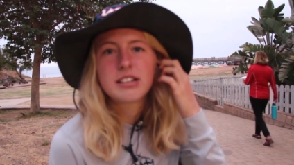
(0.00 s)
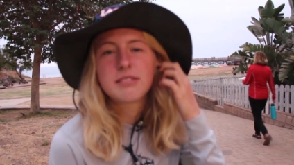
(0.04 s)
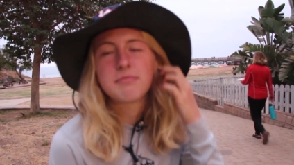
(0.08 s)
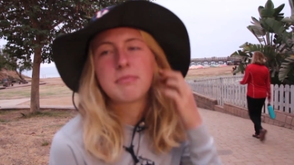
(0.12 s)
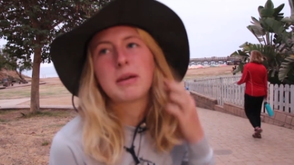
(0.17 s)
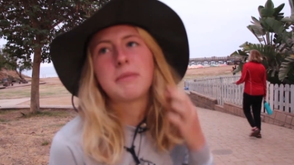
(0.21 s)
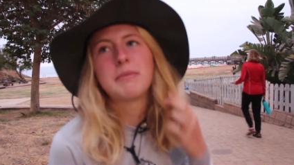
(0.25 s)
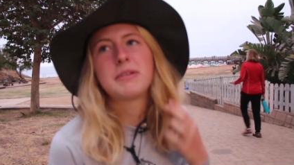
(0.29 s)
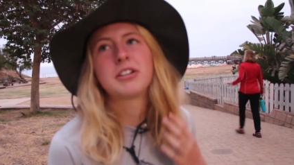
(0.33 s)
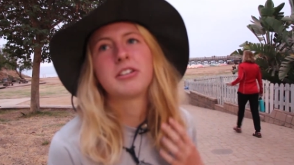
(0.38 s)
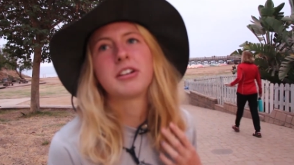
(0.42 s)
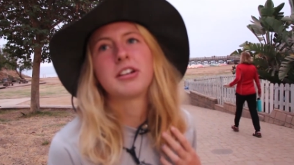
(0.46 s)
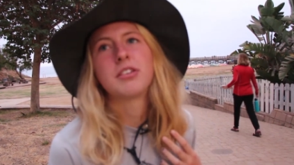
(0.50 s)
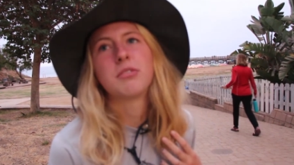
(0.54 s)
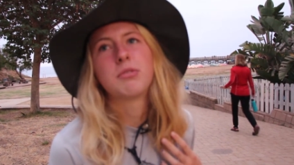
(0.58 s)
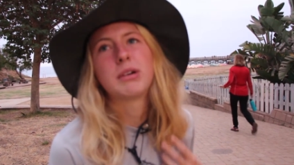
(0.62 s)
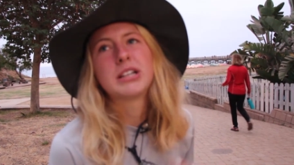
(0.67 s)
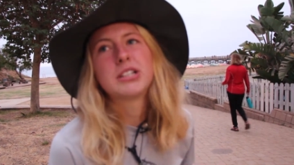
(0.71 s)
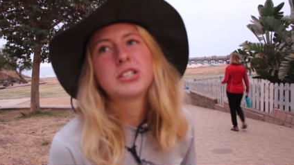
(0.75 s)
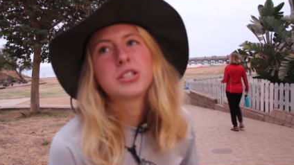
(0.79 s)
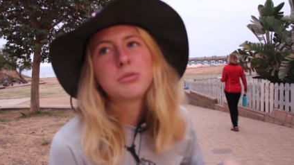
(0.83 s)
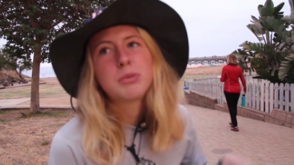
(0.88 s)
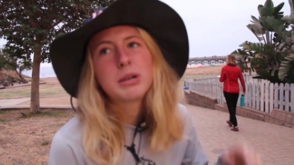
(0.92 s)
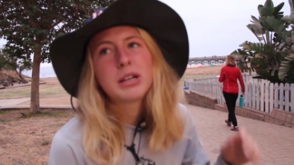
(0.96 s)
Maybe during the
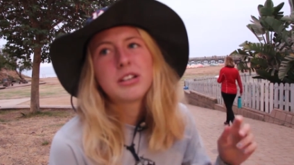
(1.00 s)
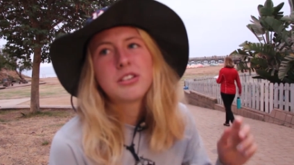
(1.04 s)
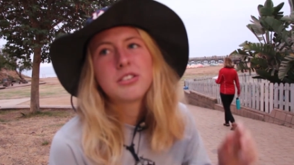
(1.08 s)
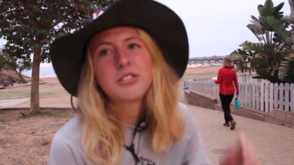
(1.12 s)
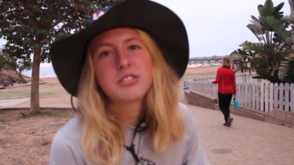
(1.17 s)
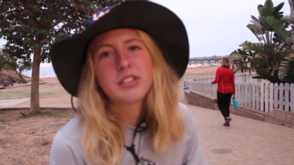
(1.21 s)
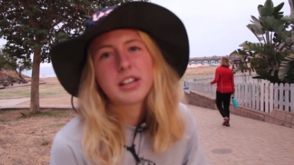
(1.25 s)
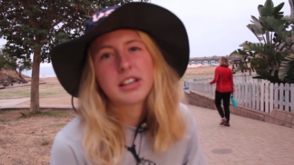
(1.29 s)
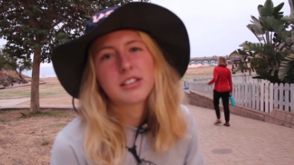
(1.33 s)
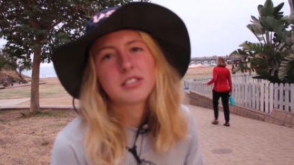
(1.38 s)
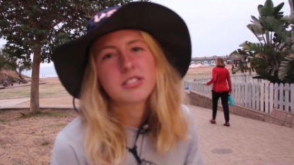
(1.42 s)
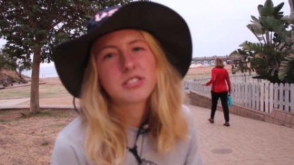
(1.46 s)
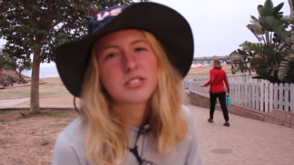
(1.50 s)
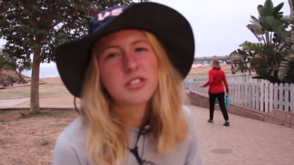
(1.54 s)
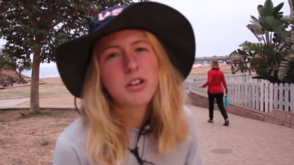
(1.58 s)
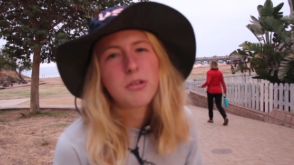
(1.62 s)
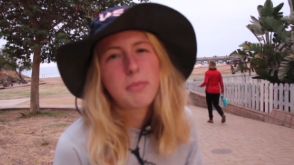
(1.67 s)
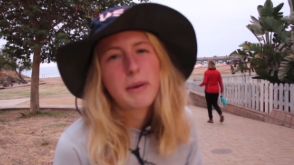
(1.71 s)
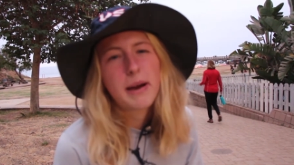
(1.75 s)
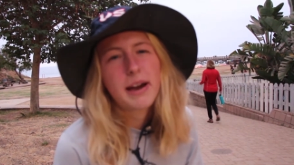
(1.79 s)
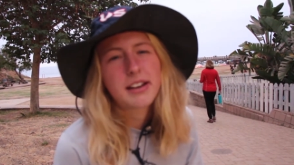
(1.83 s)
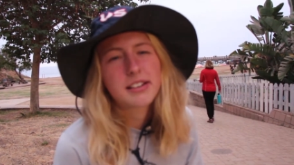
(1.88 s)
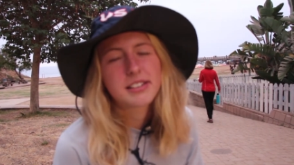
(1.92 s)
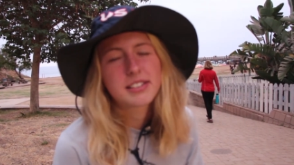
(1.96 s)
winter we could do like
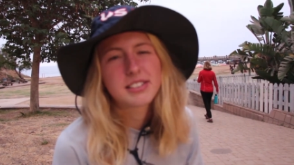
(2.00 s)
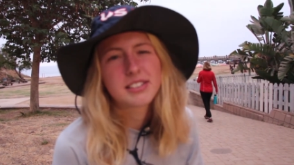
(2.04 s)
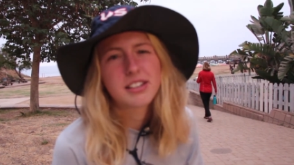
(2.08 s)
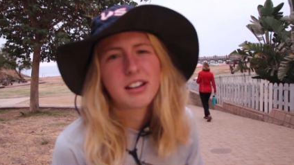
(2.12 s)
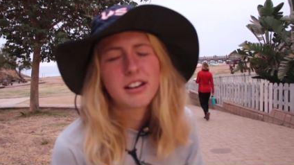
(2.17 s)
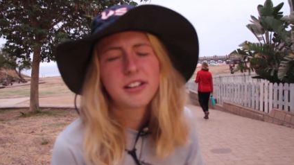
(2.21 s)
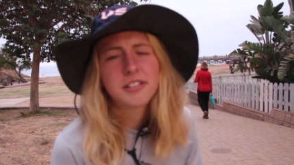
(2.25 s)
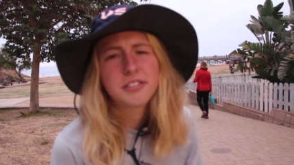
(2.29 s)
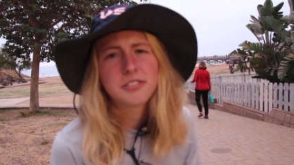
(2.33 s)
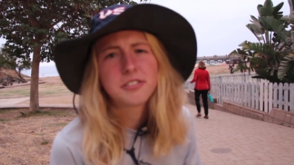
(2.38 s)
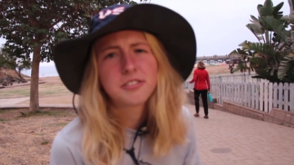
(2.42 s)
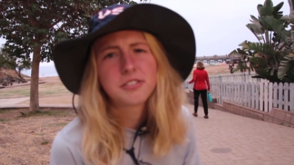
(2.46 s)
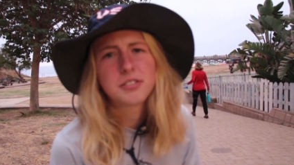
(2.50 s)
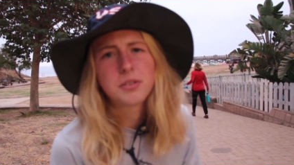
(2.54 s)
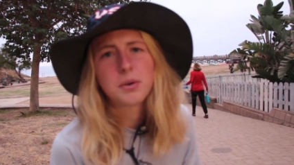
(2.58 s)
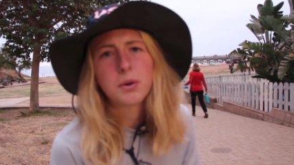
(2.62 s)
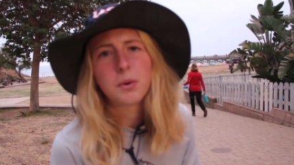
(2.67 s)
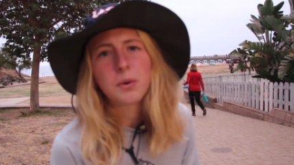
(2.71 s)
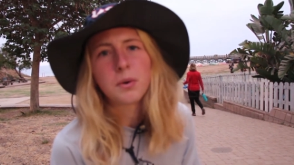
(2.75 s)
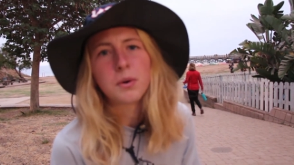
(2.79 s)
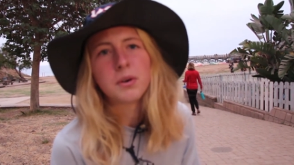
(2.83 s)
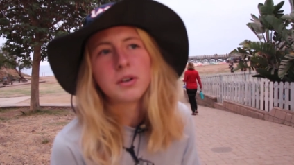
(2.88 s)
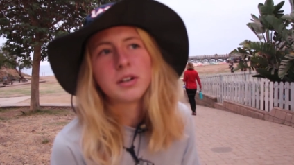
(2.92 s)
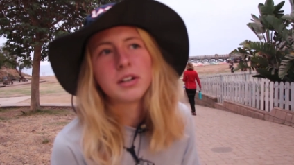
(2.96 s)
snowpack stuff,
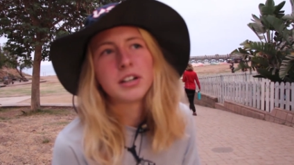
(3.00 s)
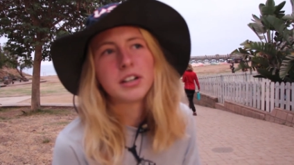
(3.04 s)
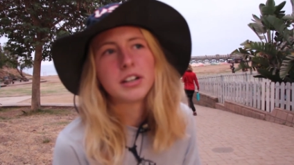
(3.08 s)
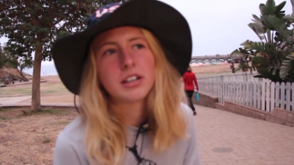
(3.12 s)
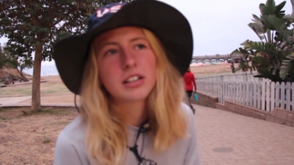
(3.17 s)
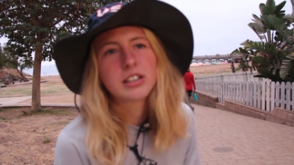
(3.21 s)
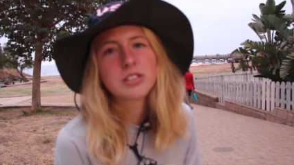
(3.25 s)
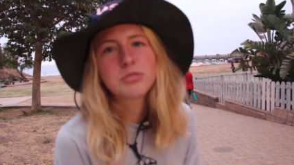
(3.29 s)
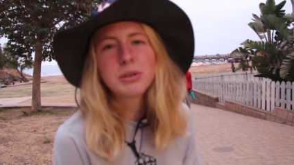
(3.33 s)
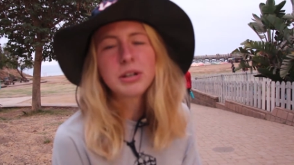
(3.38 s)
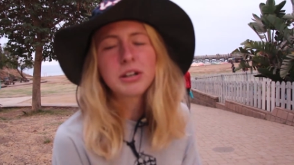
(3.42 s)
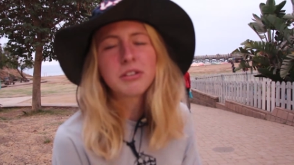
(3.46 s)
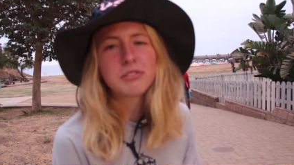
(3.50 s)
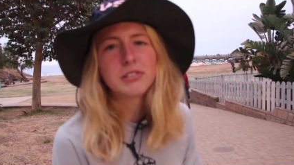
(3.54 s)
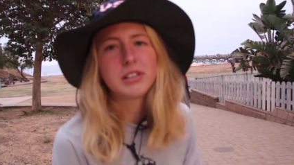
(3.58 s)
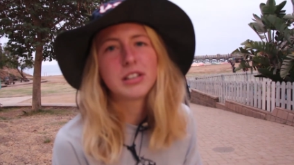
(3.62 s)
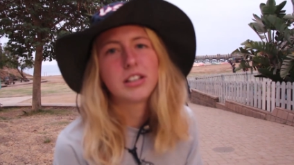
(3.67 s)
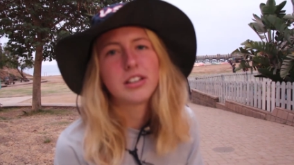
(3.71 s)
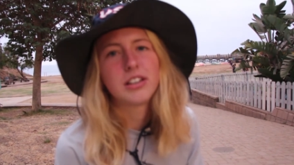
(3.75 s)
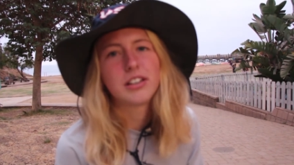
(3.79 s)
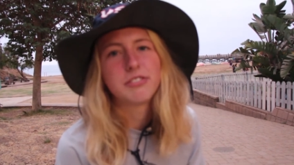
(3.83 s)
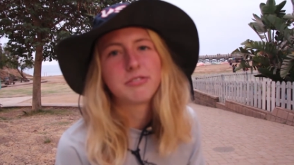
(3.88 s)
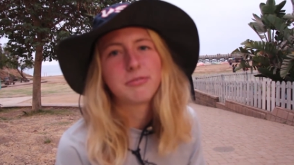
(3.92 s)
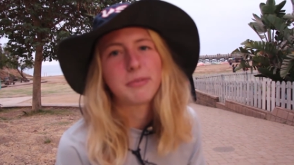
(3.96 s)
or because we don't
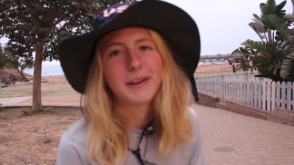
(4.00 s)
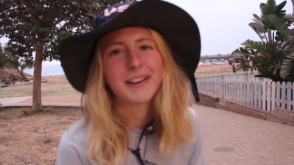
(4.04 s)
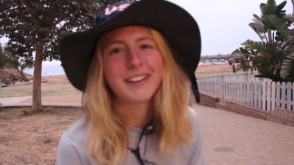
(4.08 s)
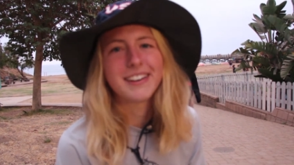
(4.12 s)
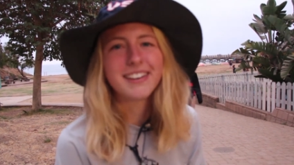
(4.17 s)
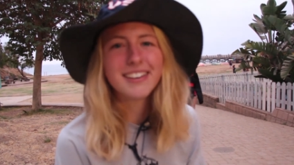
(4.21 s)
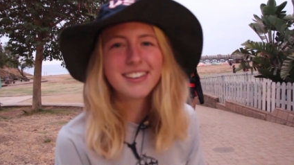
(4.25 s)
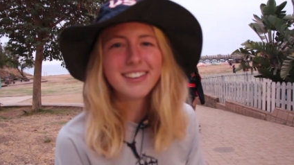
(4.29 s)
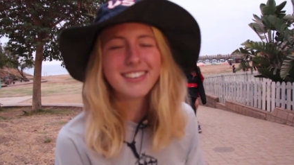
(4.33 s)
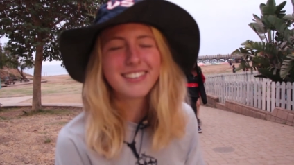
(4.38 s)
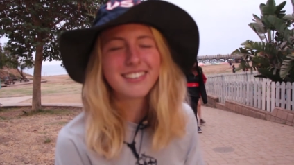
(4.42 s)
really live by